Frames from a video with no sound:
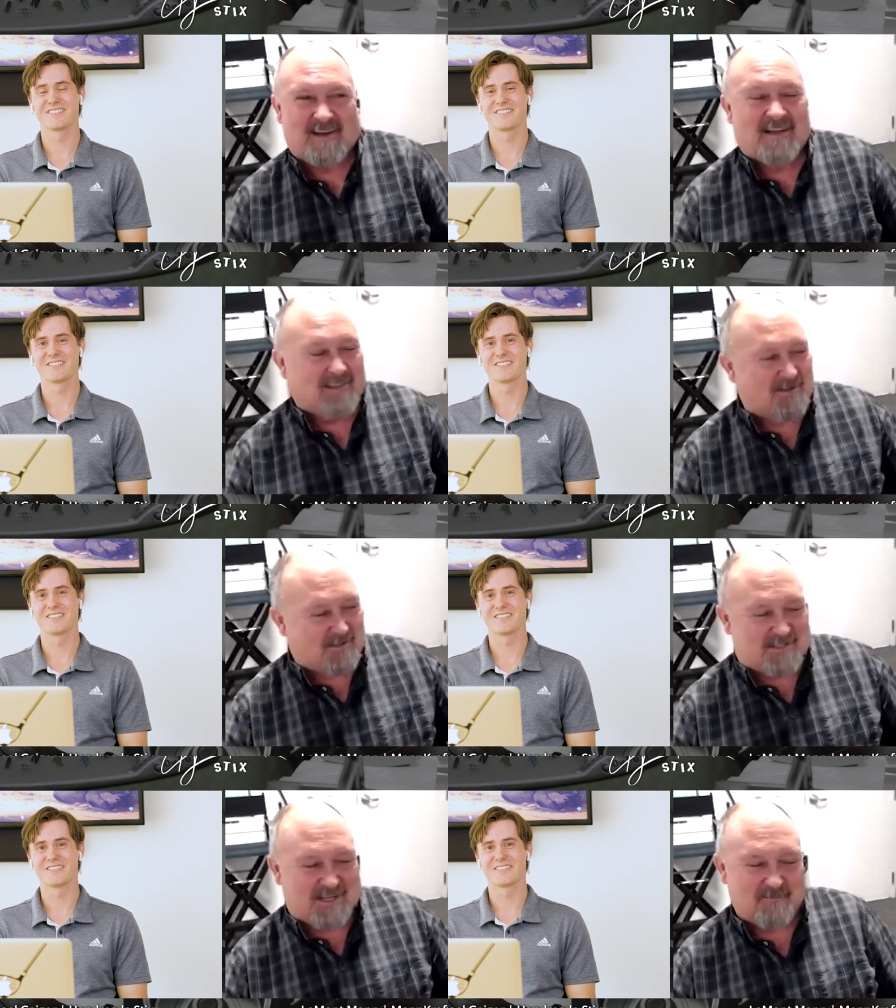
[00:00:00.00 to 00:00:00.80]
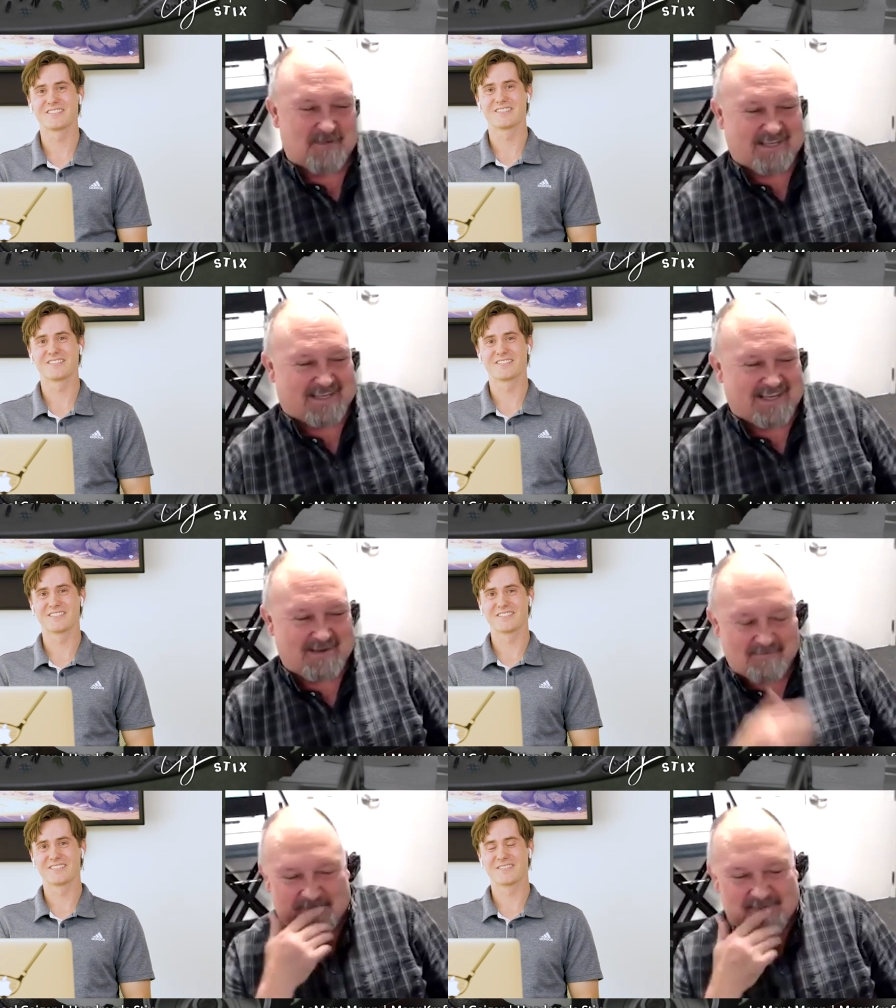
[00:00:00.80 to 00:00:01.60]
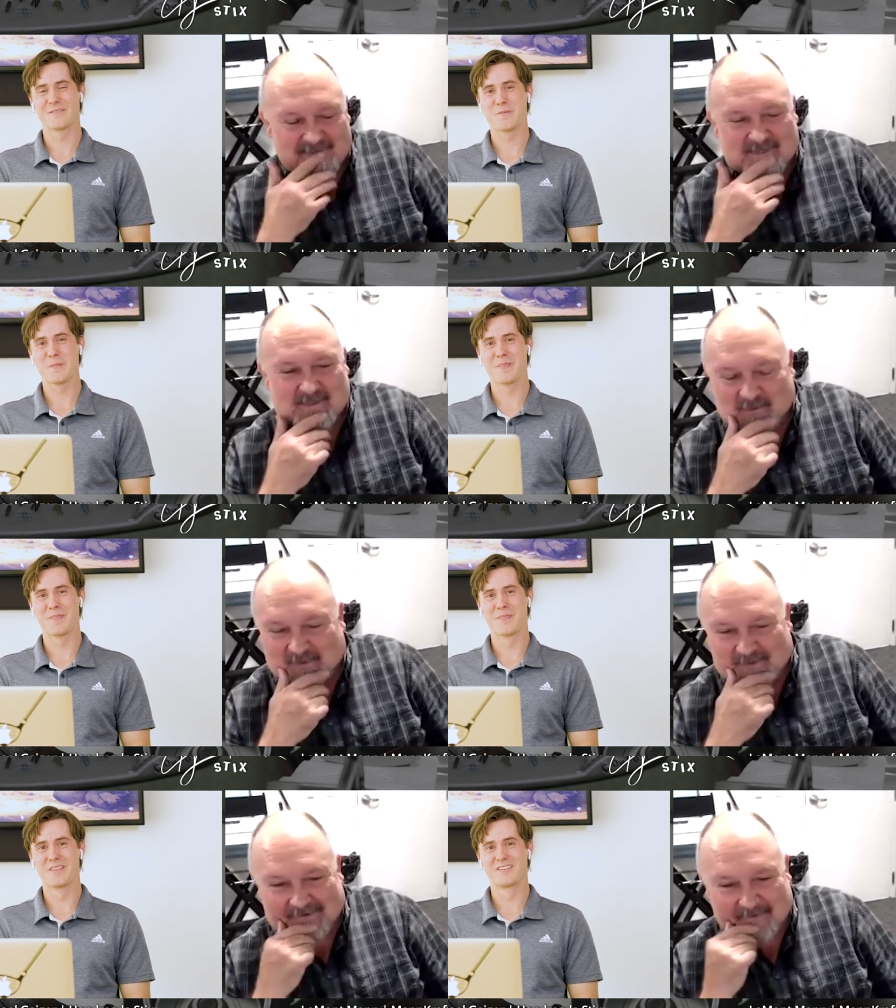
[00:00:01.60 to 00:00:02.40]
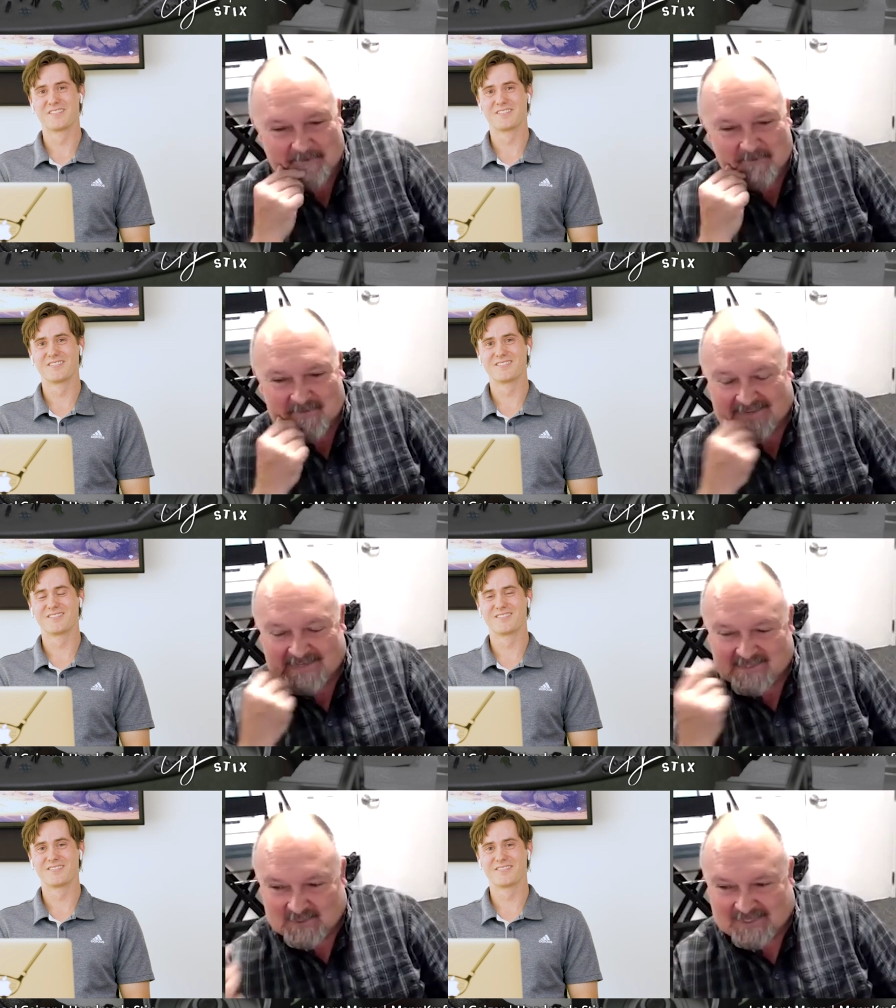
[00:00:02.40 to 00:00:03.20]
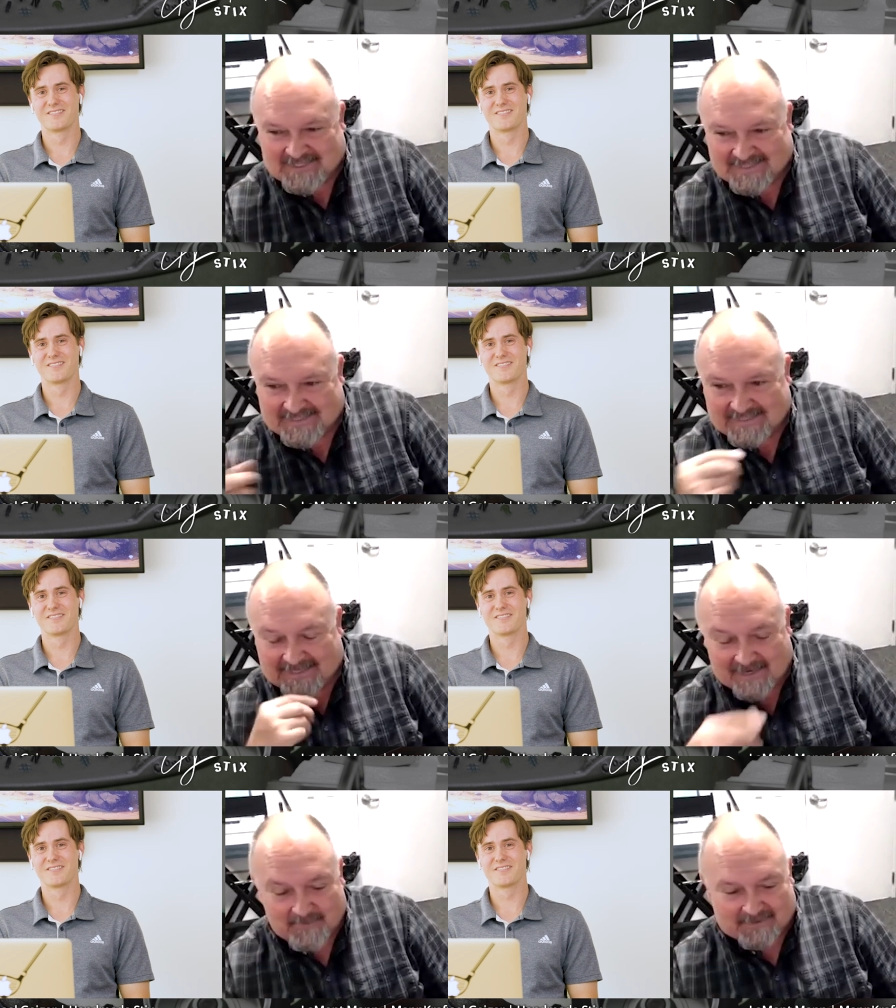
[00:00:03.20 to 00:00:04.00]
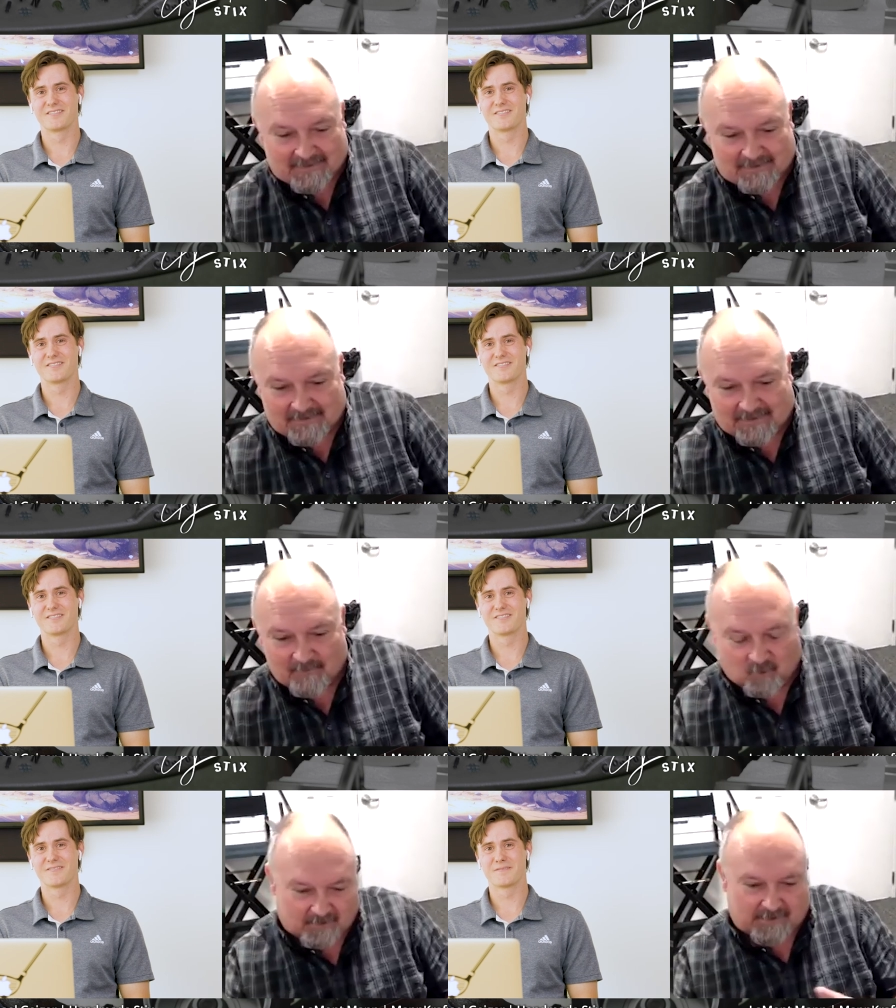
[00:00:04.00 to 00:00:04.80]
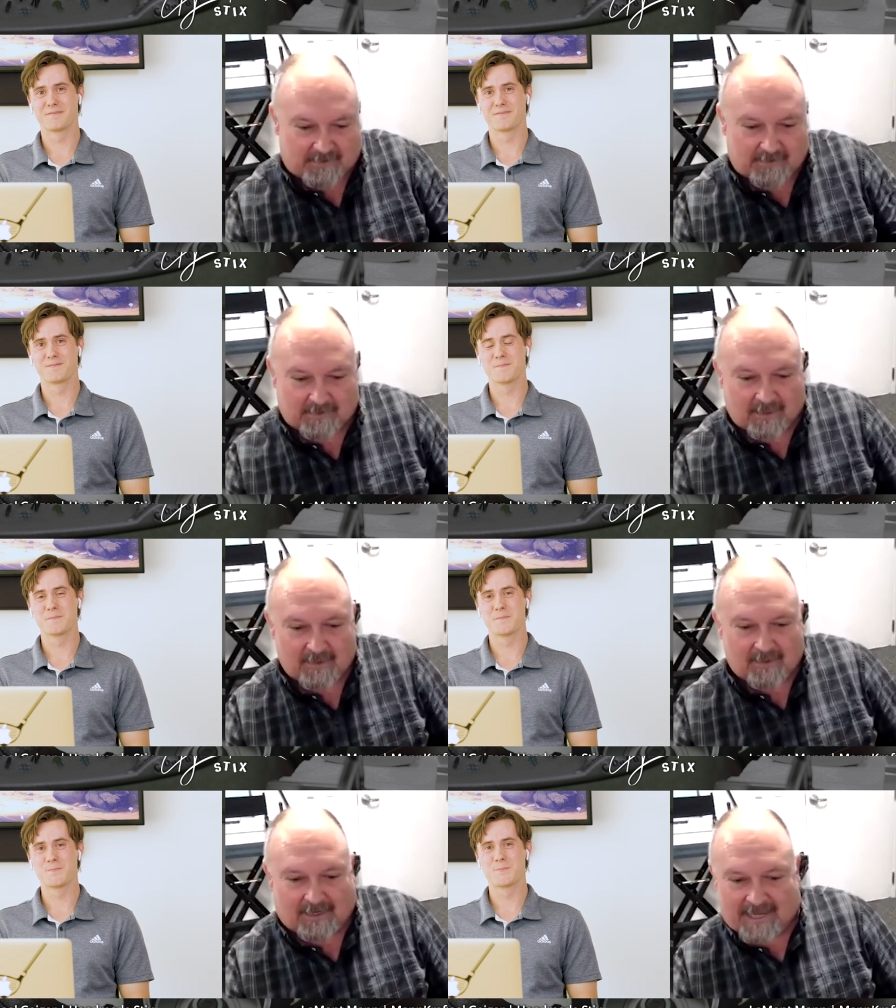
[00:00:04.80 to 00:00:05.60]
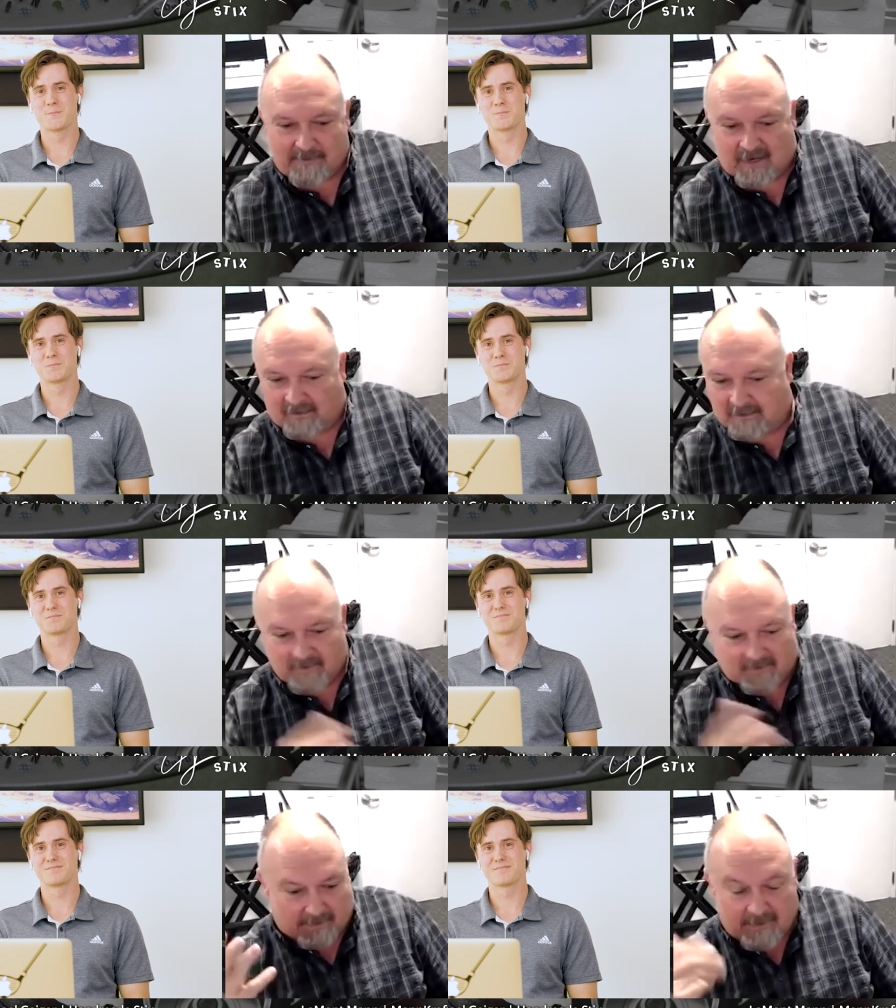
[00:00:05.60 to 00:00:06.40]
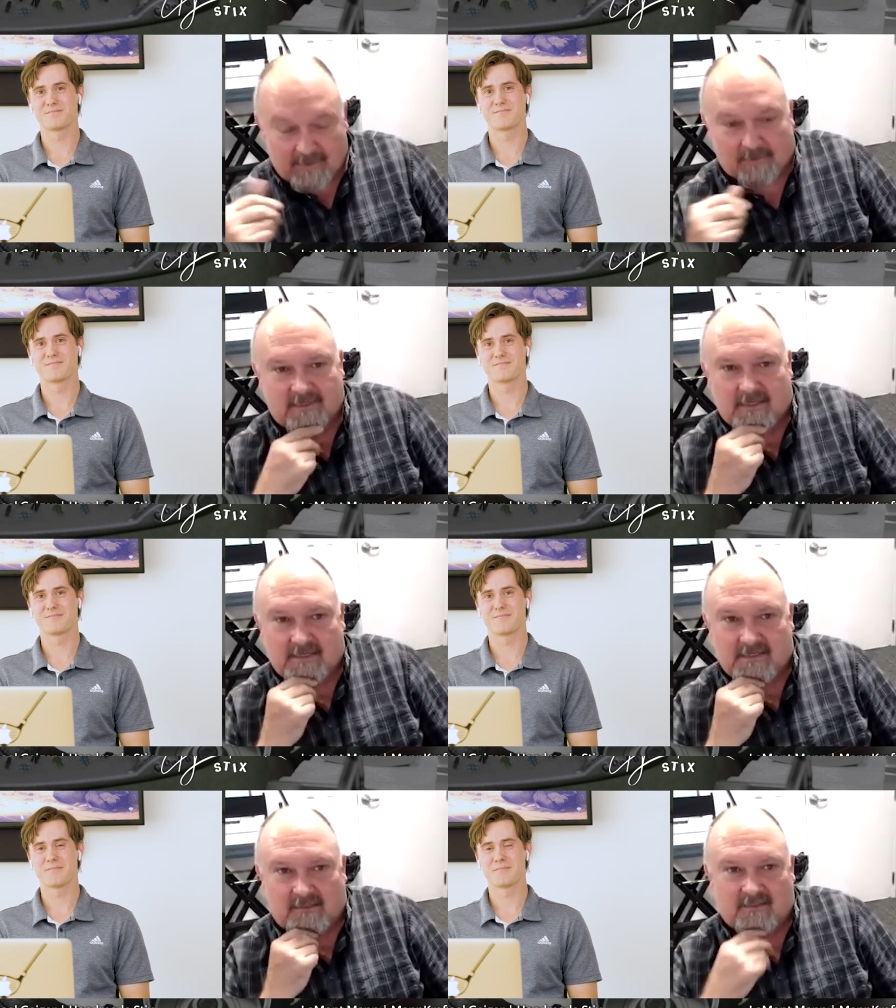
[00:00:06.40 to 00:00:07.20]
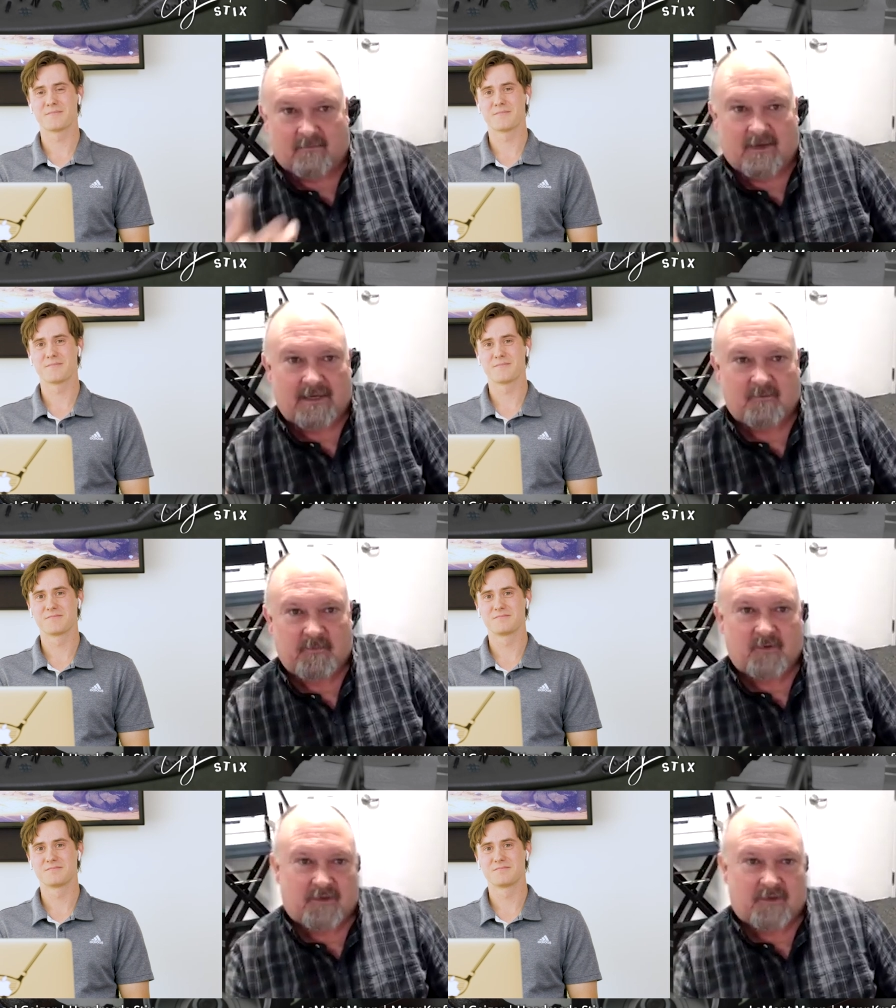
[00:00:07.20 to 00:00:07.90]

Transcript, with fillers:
Speaker 1: There was a gentleman that came to the store, and he's looking in, and I'm in there, and I'm working, and I came out, and I'm like, "Hey, is, is there something I can help you with?